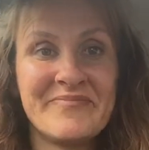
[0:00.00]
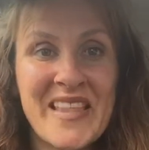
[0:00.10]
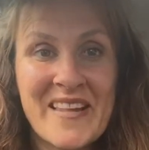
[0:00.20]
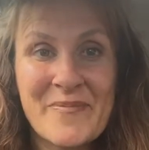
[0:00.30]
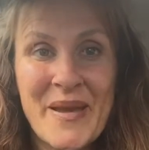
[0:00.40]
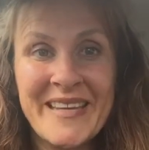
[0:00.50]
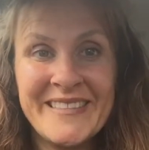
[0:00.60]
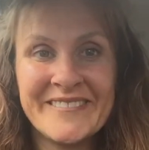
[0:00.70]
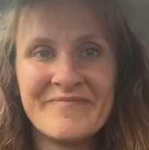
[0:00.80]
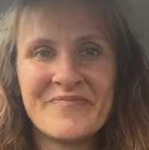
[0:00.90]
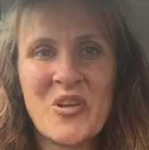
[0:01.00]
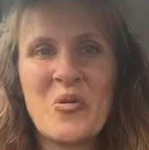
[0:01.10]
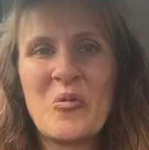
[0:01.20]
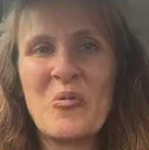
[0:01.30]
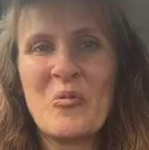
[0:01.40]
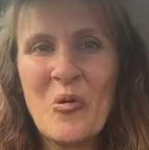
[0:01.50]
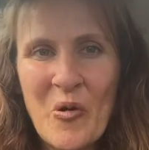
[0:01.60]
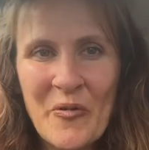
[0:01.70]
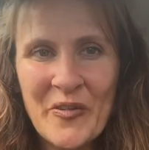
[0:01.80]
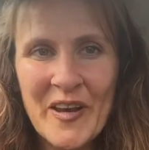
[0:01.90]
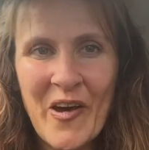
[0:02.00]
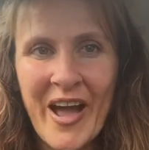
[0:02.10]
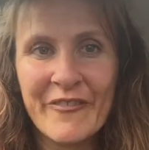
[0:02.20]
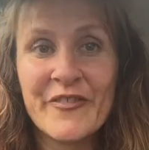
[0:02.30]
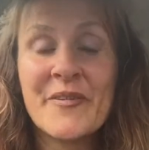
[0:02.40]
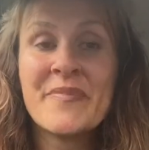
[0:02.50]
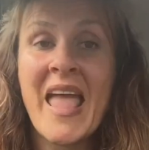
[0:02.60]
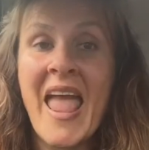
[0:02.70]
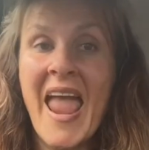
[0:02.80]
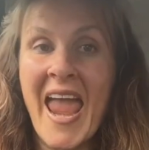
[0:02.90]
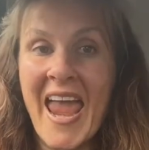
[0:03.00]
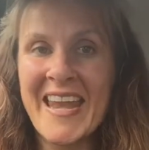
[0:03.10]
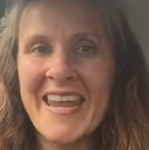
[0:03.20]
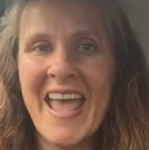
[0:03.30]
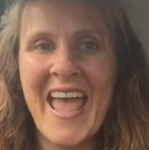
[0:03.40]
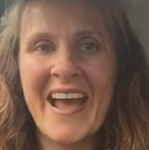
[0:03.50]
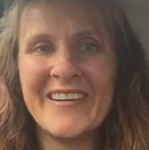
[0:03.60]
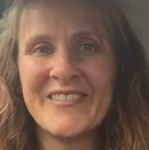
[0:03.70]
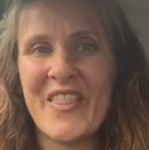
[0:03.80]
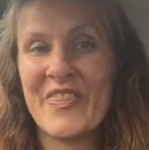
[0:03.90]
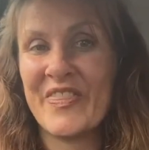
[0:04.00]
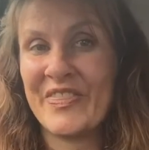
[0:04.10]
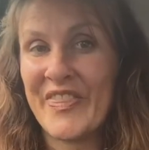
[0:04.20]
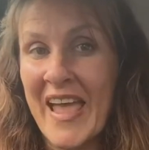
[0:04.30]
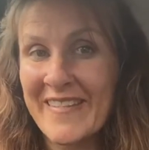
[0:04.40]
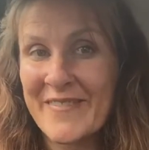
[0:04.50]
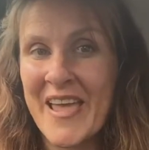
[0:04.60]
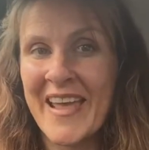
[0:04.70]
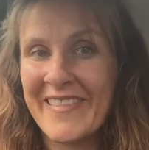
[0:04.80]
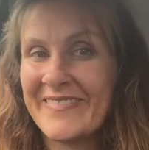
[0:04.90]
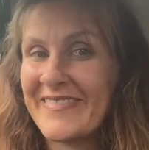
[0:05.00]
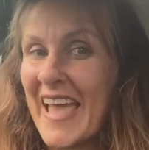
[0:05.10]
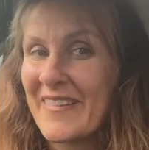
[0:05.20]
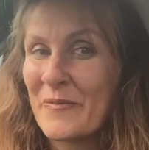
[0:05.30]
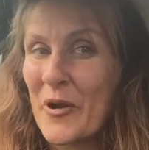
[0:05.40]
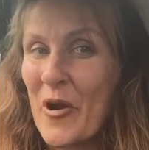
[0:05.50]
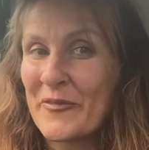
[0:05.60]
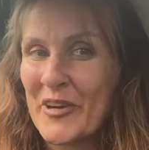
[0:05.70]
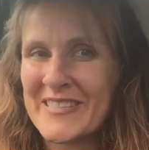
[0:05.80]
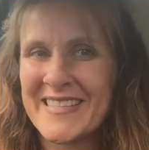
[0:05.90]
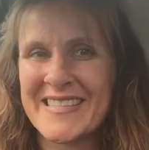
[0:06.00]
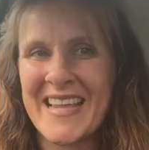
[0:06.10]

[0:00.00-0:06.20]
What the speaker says: That's me. Raw for life. Anyhow, that's what I've got to